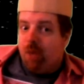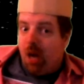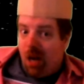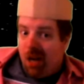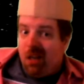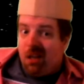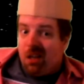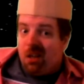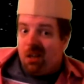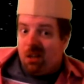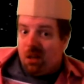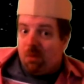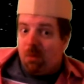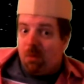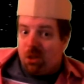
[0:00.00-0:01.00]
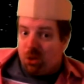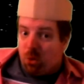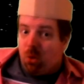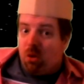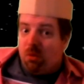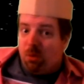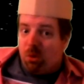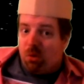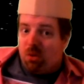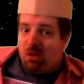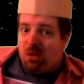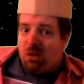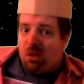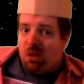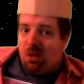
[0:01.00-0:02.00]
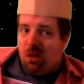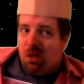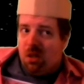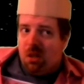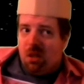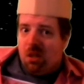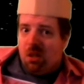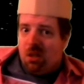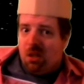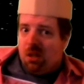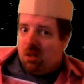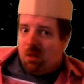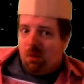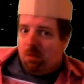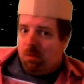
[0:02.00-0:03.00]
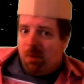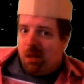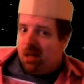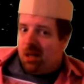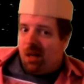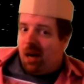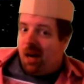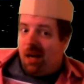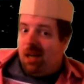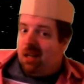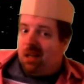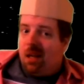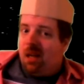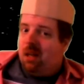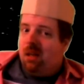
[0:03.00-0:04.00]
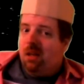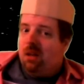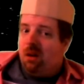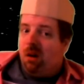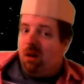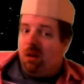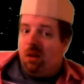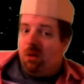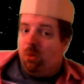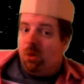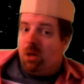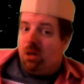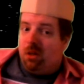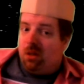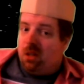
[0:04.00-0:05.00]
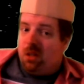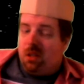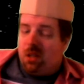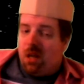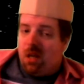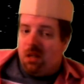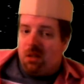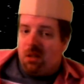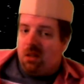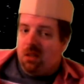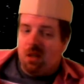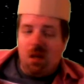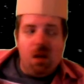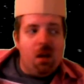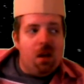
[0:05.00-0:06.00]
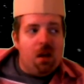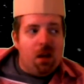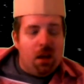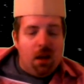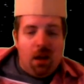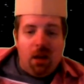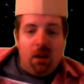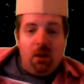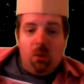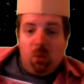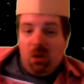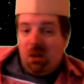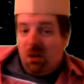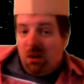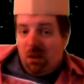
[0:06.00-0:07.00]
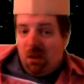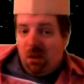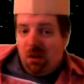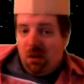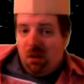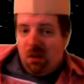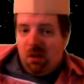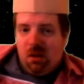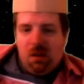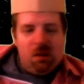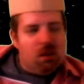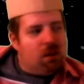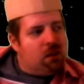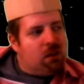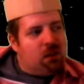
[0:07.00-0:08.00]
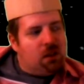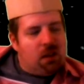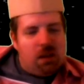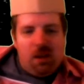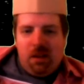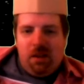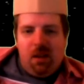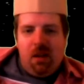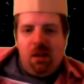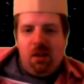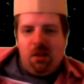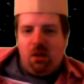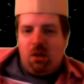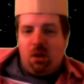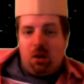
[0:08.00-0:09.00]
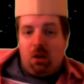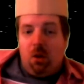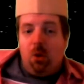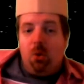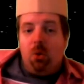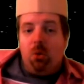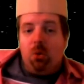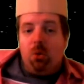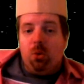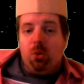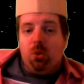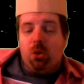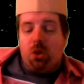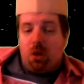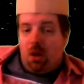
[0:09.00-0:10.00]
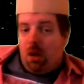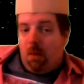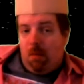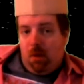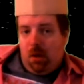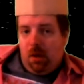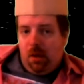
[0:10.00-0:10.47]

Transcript: I did in my storyboards, but I ain't getting into Hollyweird these days, because Hollyweird, they're a closed club.